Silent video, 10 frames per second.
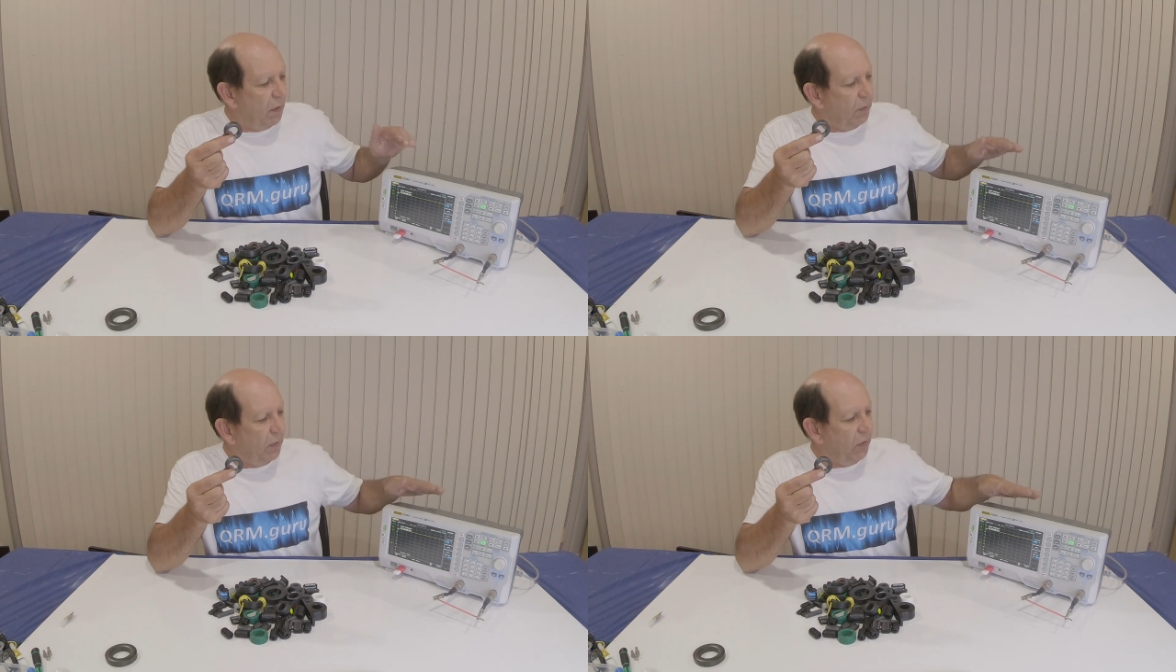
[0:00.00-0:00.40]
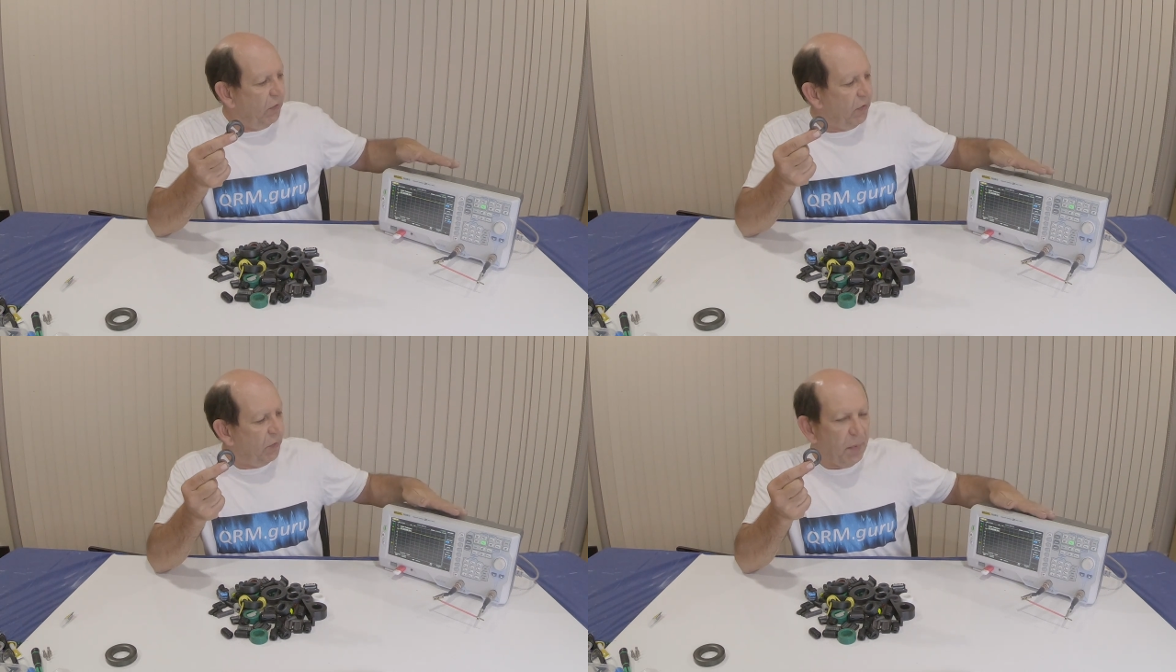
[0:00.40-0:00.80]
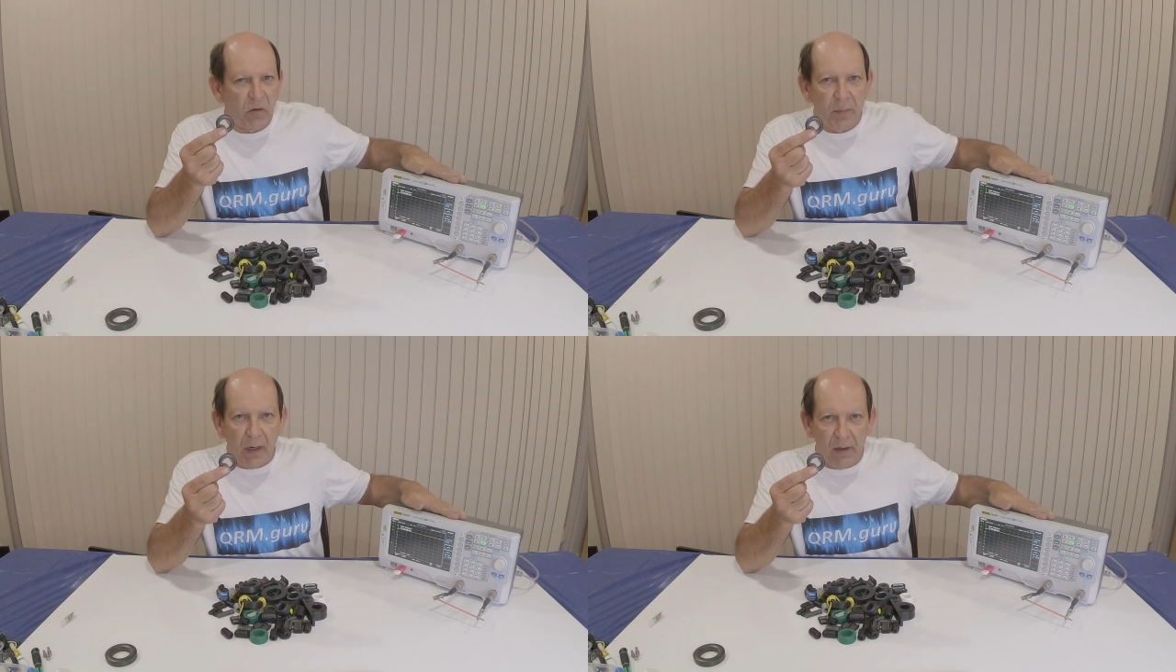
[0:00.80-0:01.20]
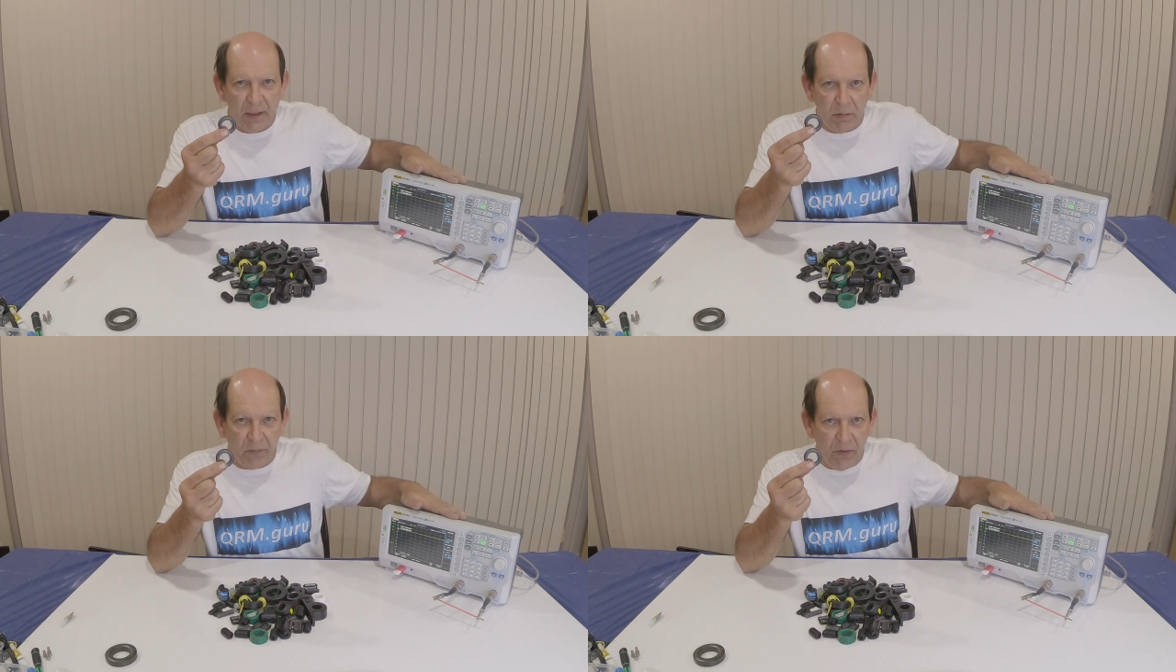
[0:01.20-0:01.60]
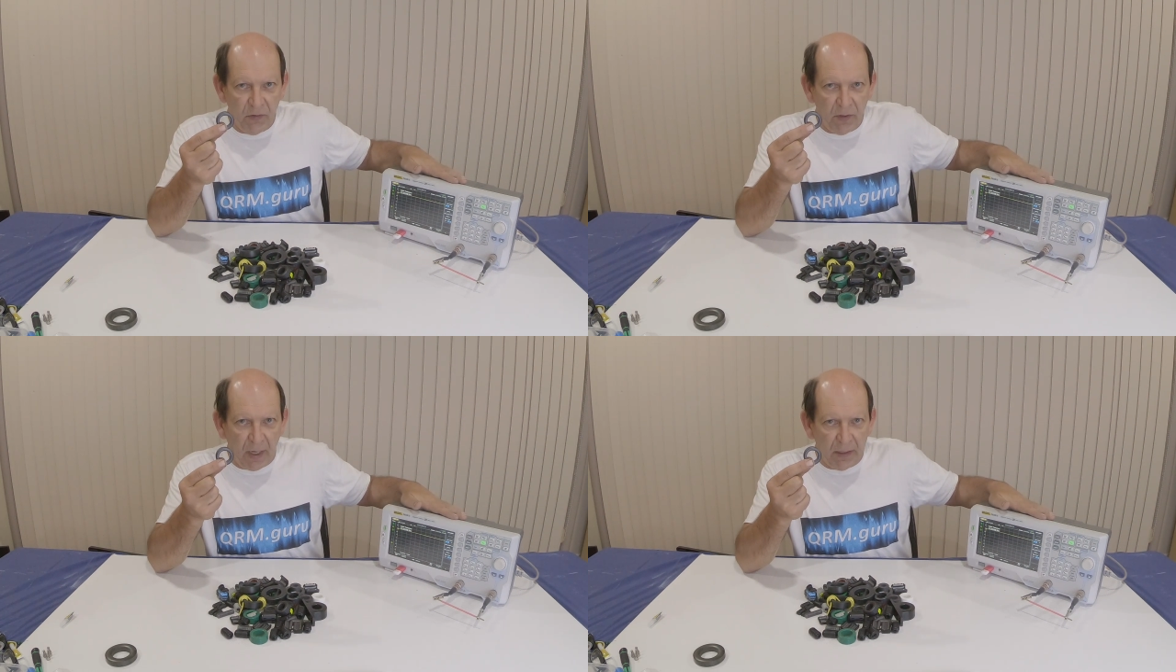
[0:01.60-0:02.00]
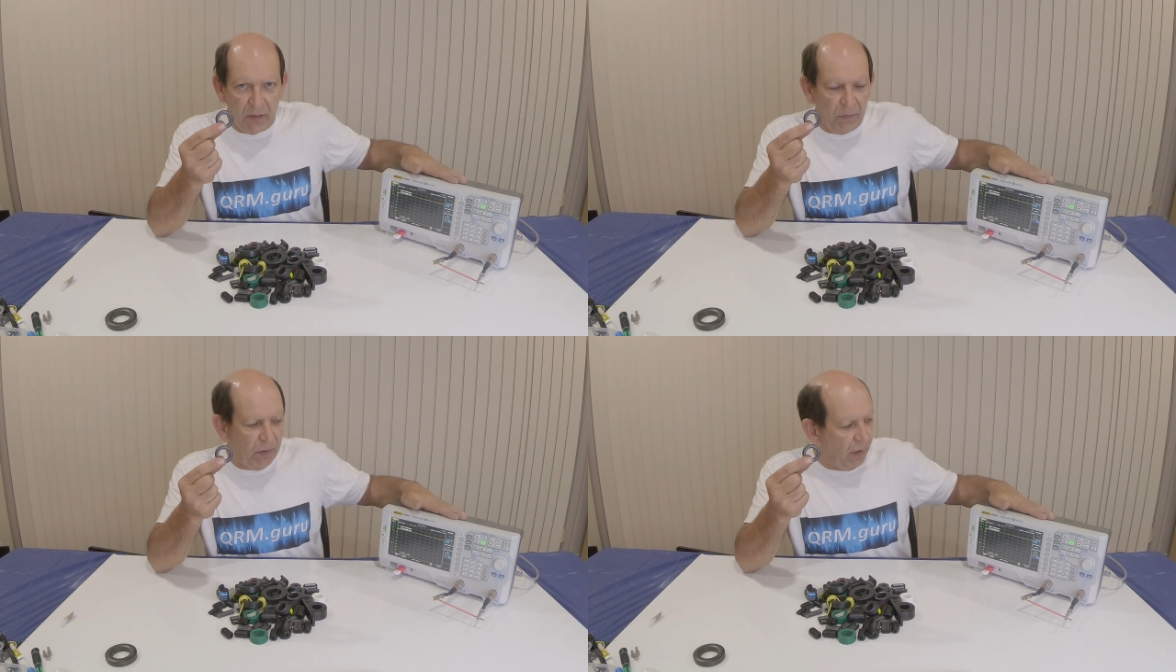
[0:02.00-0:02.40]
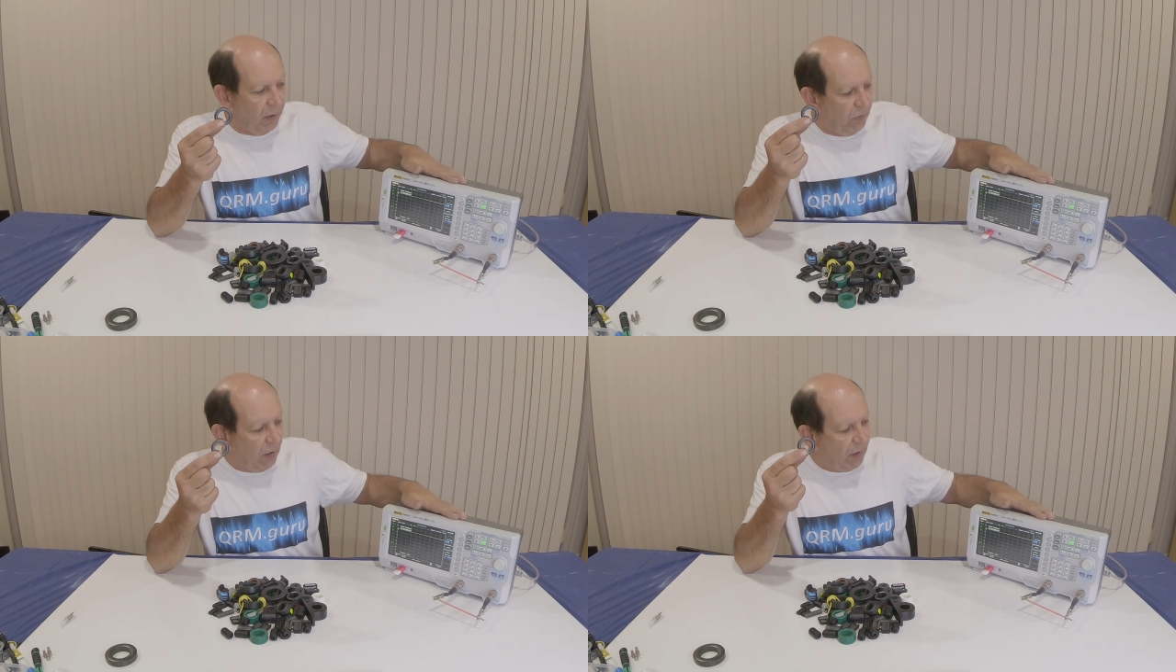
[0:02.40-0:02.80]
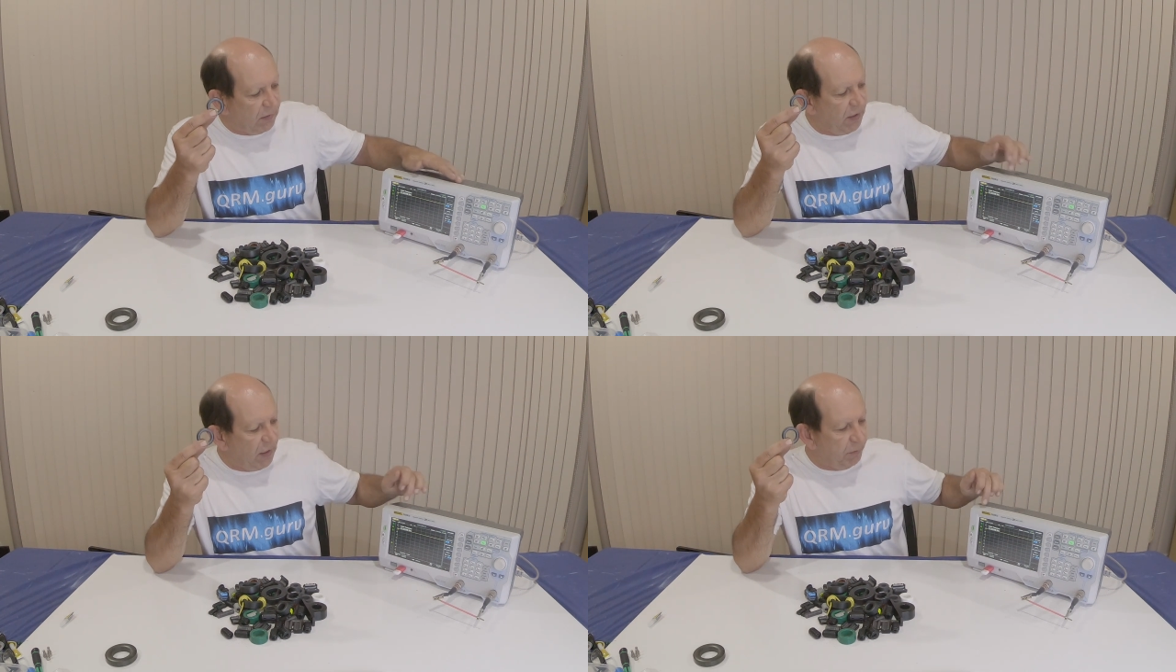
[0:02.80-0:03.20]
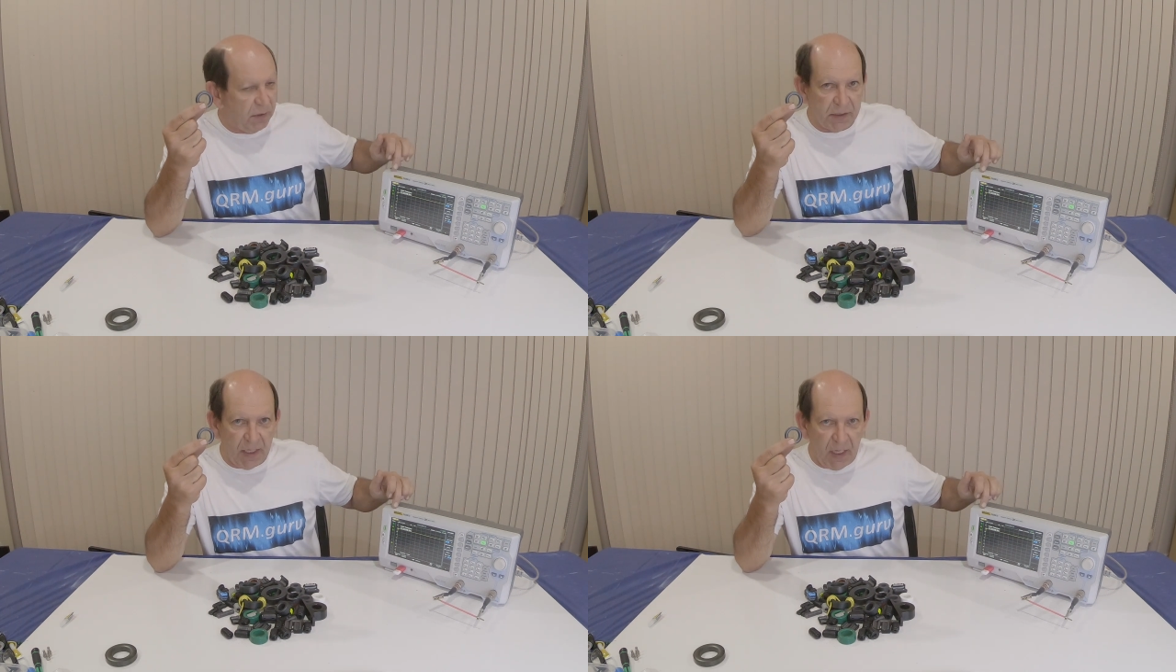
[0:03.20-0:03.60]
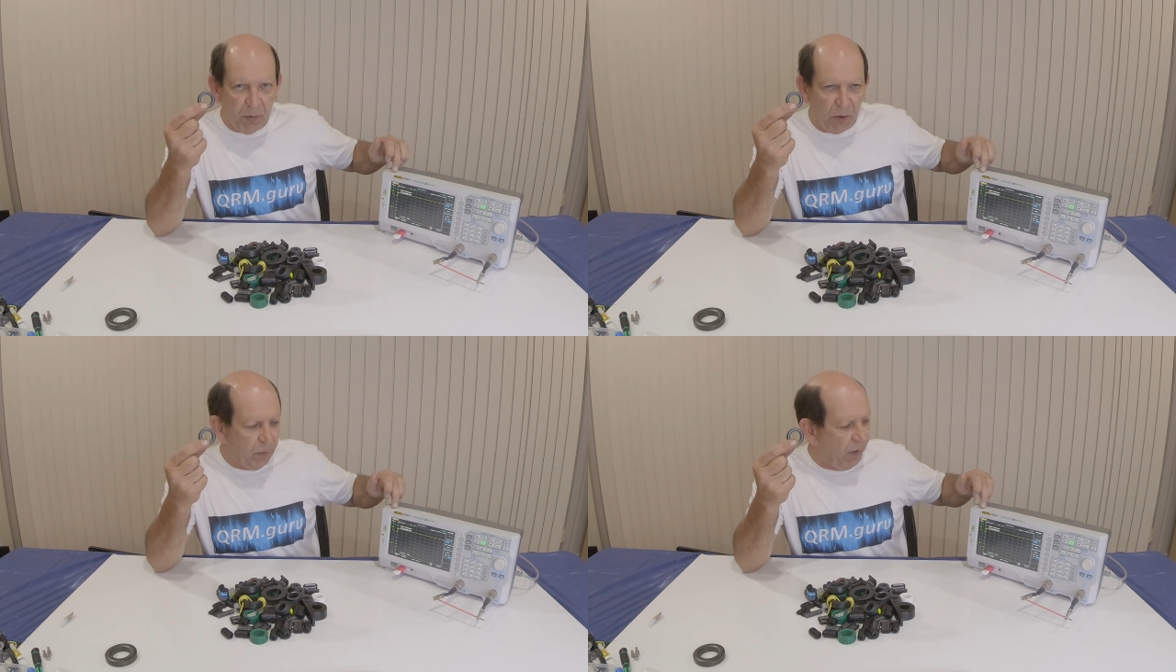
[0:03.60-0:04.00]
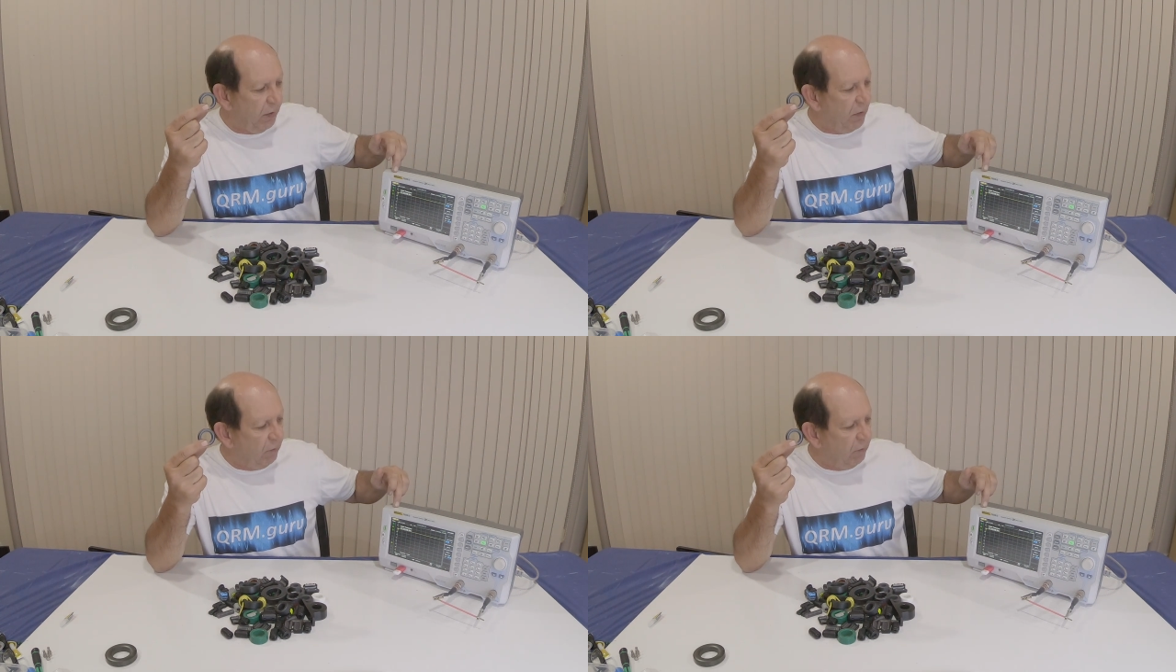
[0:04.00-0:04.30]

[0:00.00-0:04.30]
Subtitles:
This is the spectrum analyzer we've used in other videos and it's set up to scan between